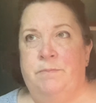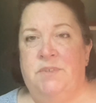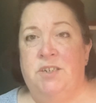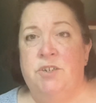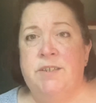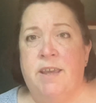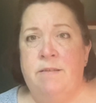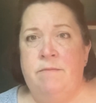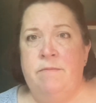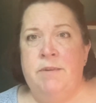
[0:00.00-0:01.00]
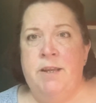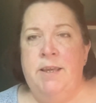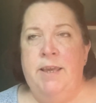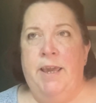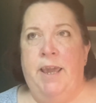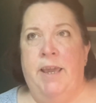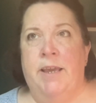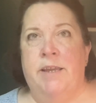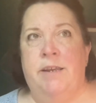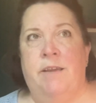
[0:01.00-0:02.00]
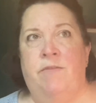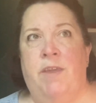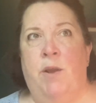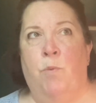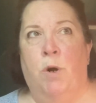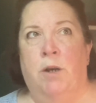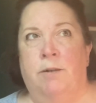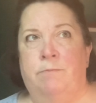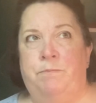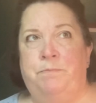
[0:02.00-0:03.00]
deerskin, and they were